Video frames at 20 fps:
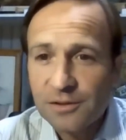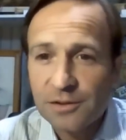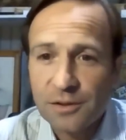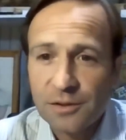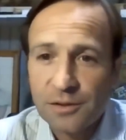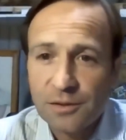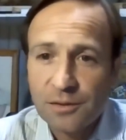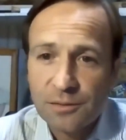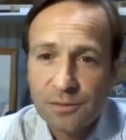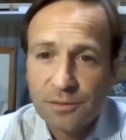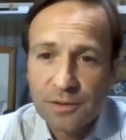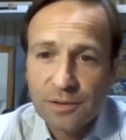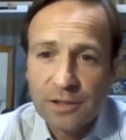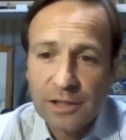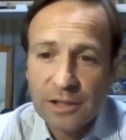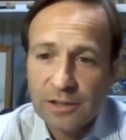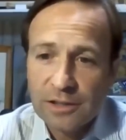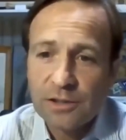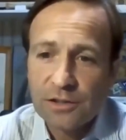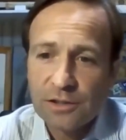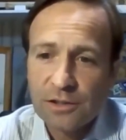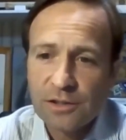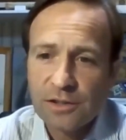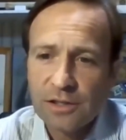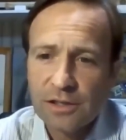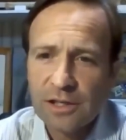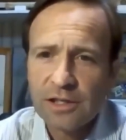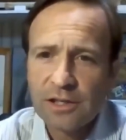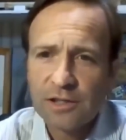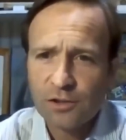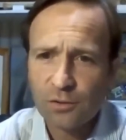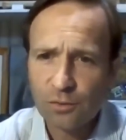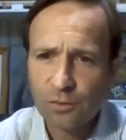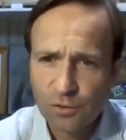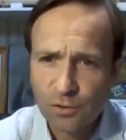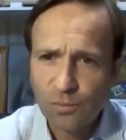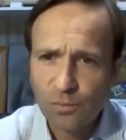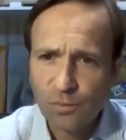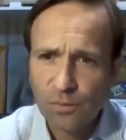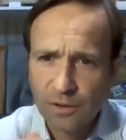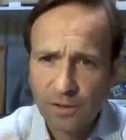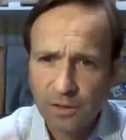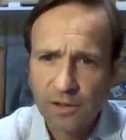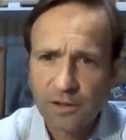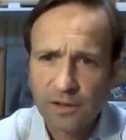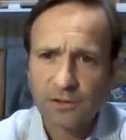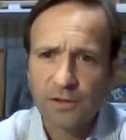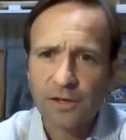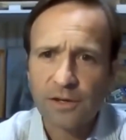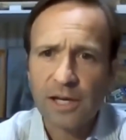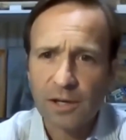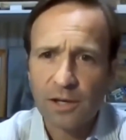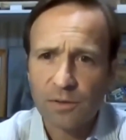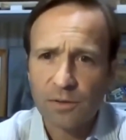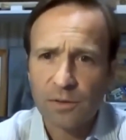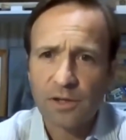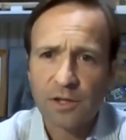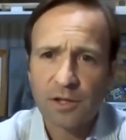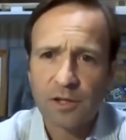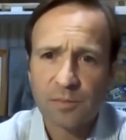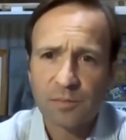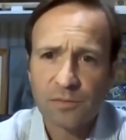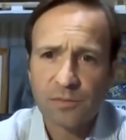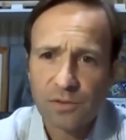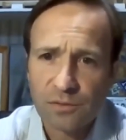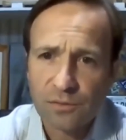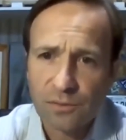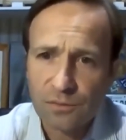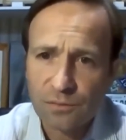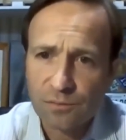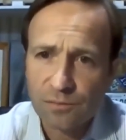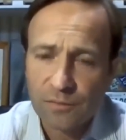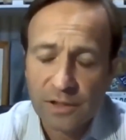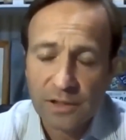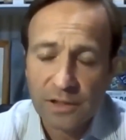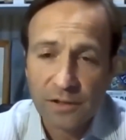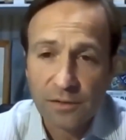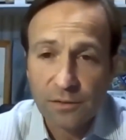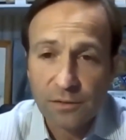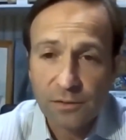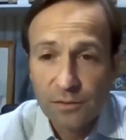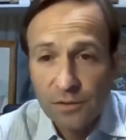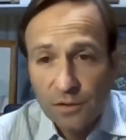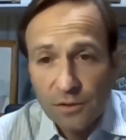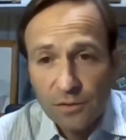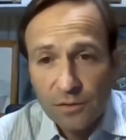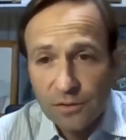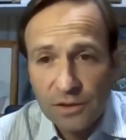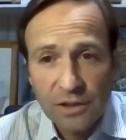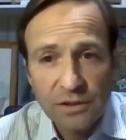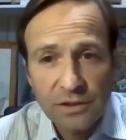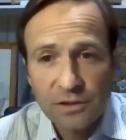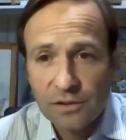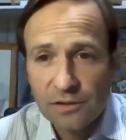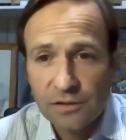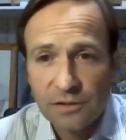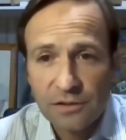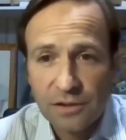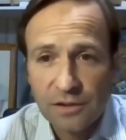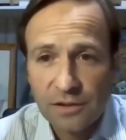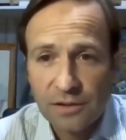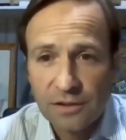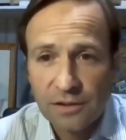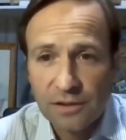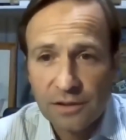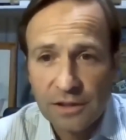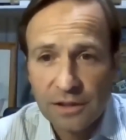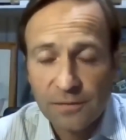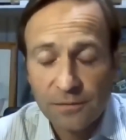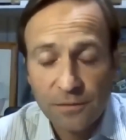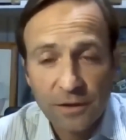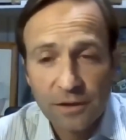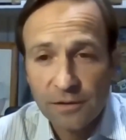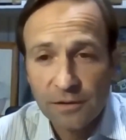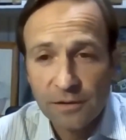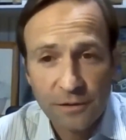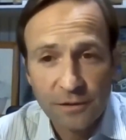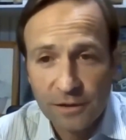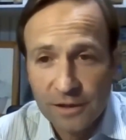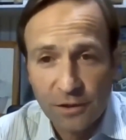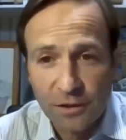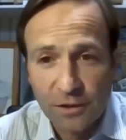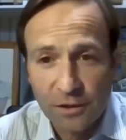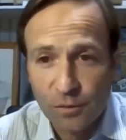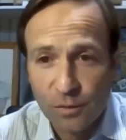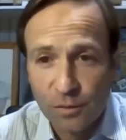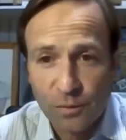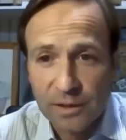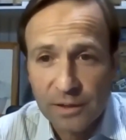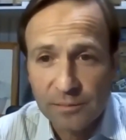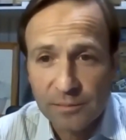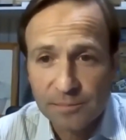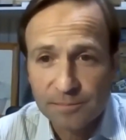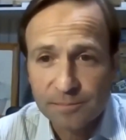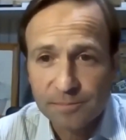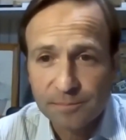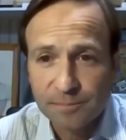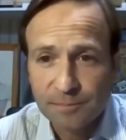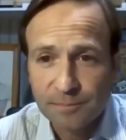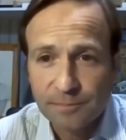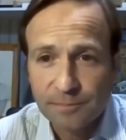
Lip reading: So just kind of shows you where things are at when it comes to those negotiations. And frankly, they're not going well.